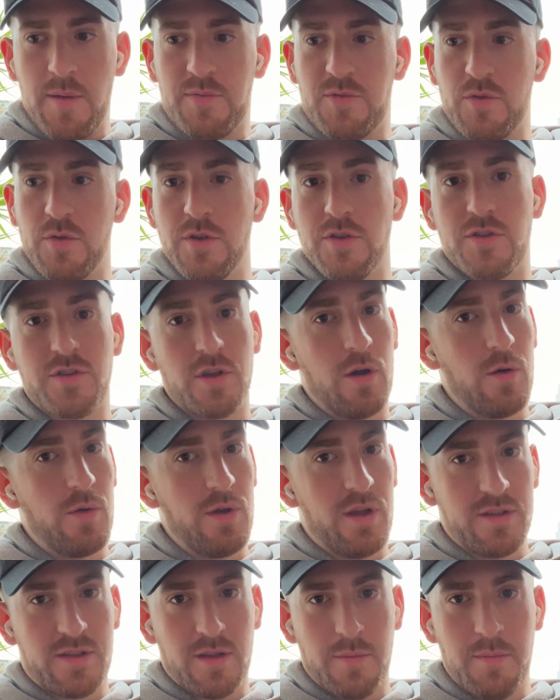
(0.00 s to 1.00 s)
Absolutely.
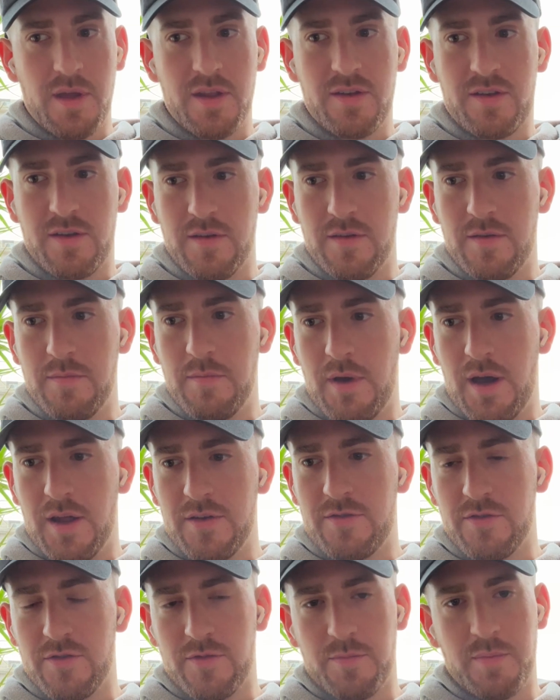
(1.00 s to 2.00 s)
So as I mentioned,
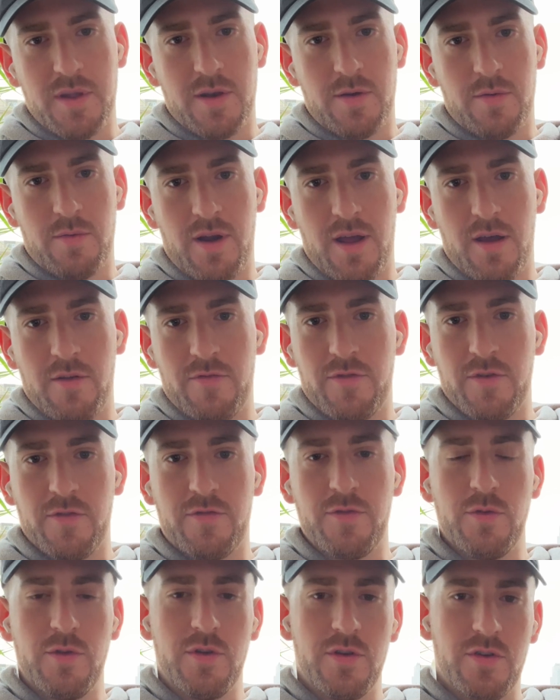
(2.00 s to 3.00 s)
Mantra's been around for
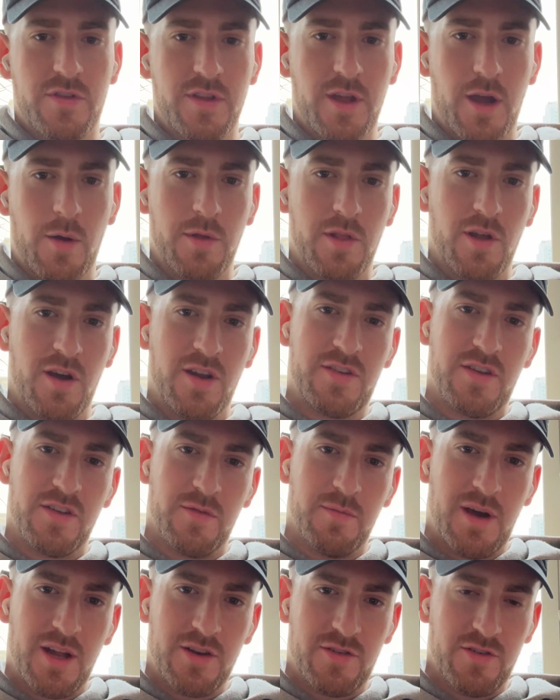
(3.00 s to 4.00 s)
a few years now. We launched
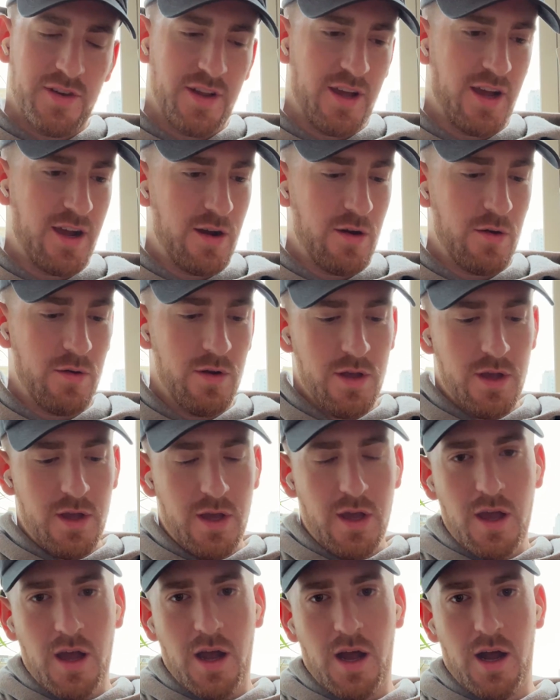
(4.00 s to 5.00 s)
as Mantra DAO
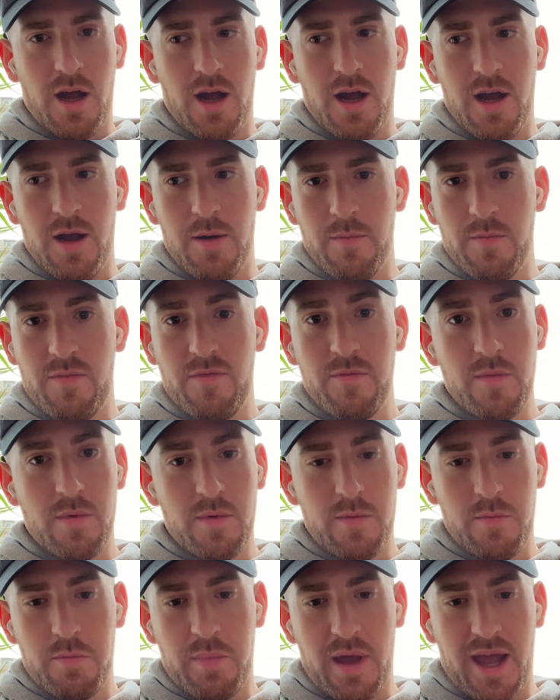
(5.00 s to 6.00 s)

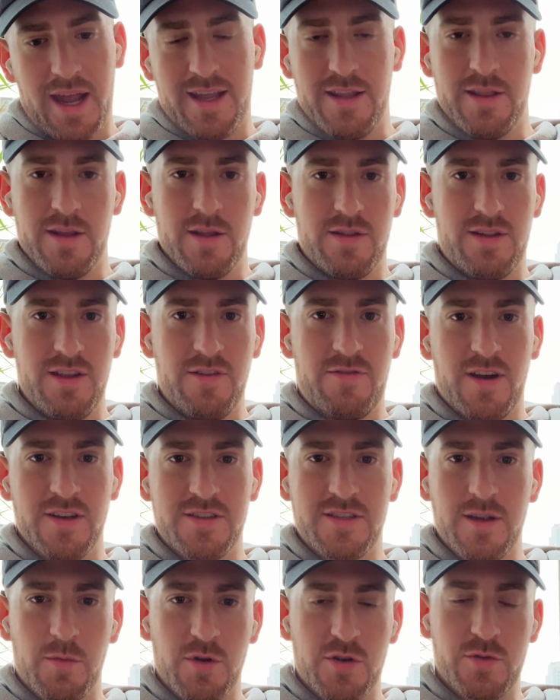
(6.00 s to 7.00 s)
back in the
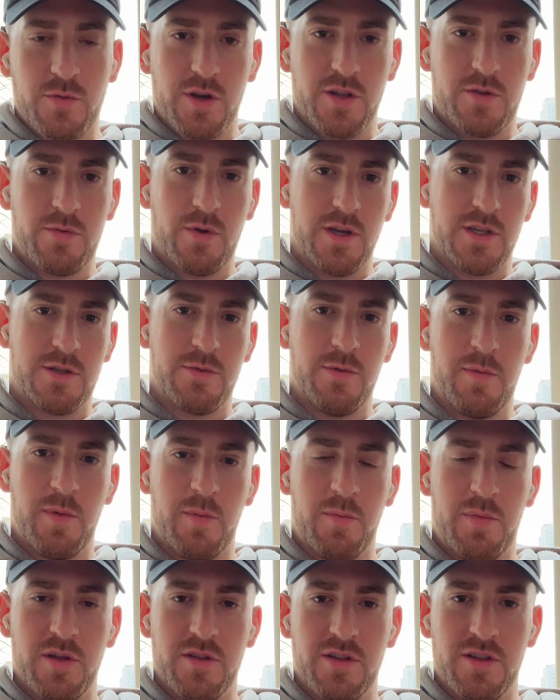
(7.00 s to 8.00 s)
DeFi summer 2020. So we've
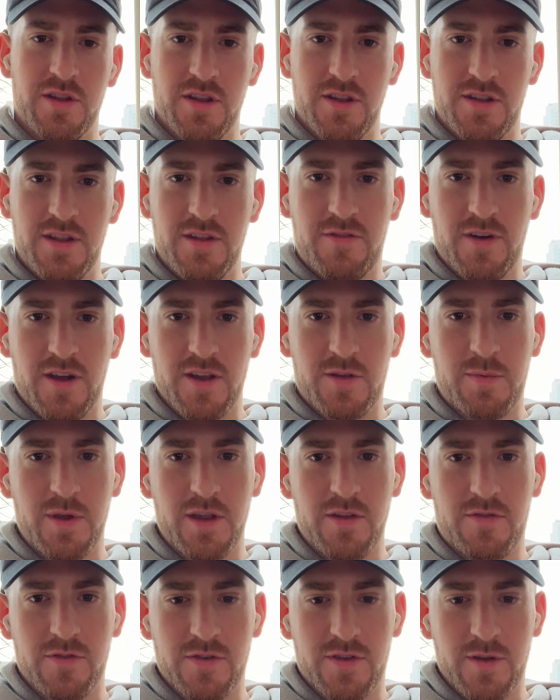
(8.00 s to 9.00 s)
been building the DeFi
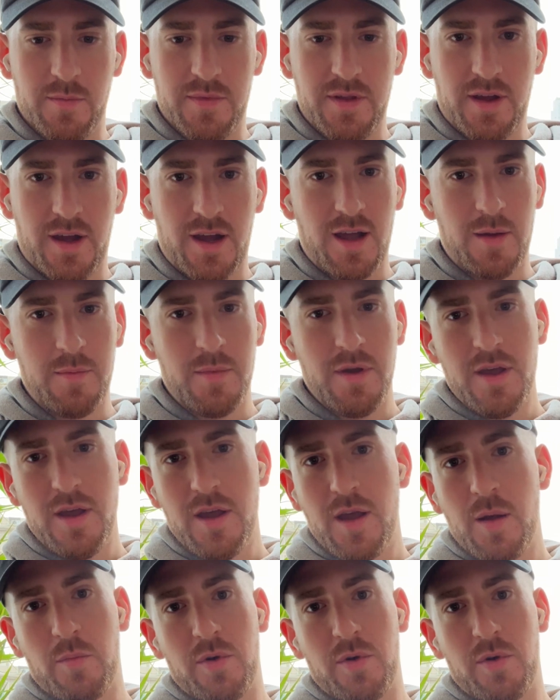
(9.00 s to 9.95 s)
space for some time.